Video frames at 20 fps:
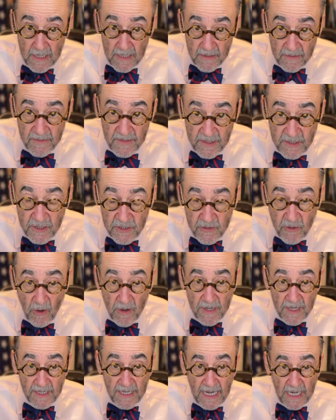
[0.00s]
this is
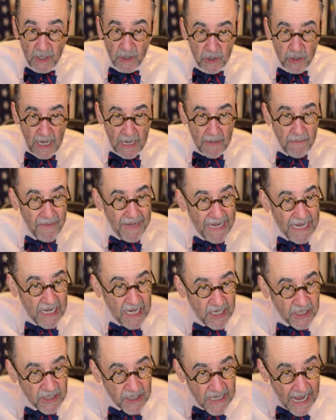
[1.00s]
starting to take shape, it
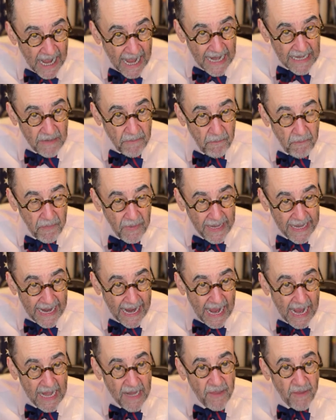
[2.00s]
is not
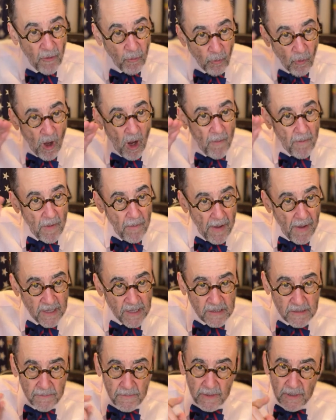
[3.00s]
beyond the realm of
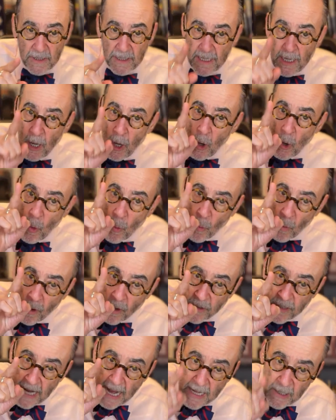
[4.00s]
possibility where
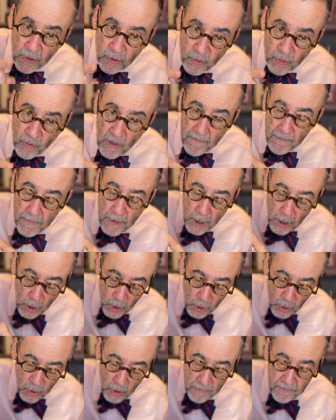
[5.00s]
Donald Trump
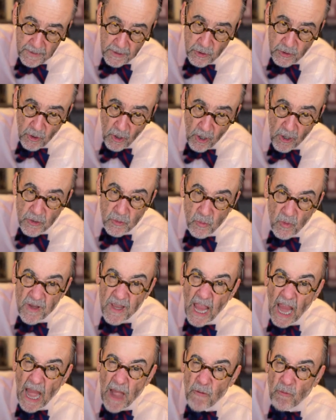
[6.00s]
could be charged
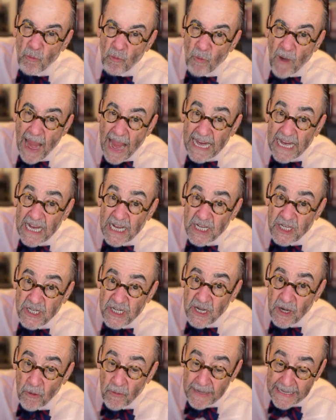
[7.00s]
with a
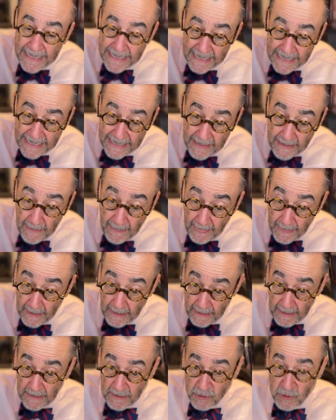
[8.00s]
racketeering
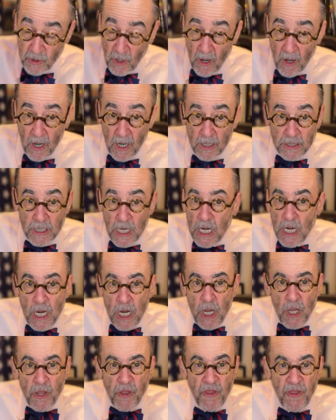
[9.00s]
uh, charge.
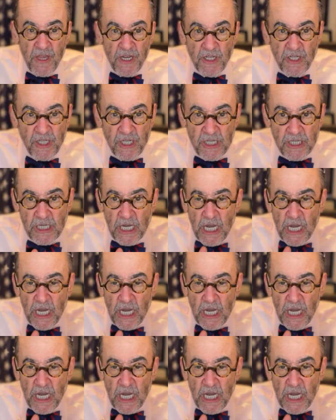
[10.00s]
This is